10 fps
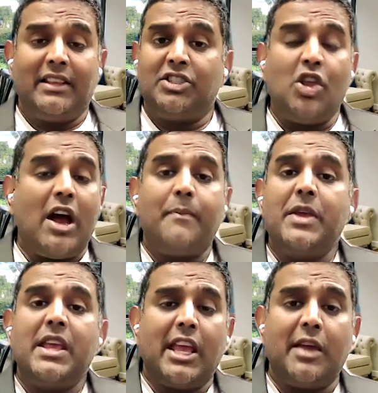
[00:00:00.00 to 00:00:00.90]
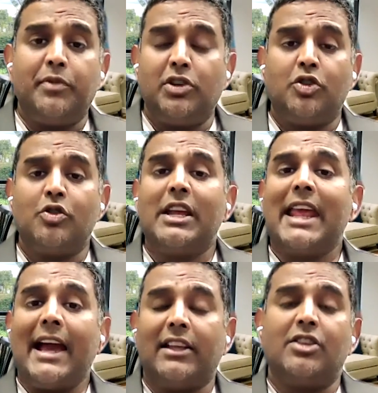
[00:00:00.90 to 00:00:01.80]
not being able to
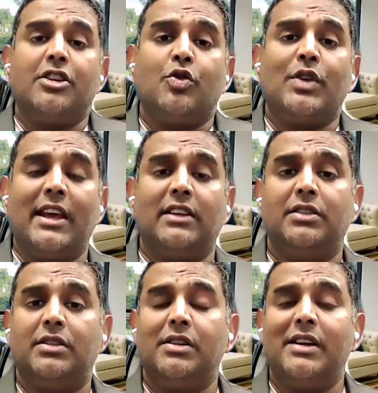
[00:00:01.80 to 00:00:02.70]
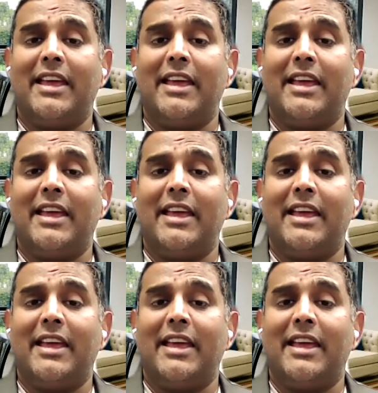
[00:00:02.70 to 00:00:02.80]
gather together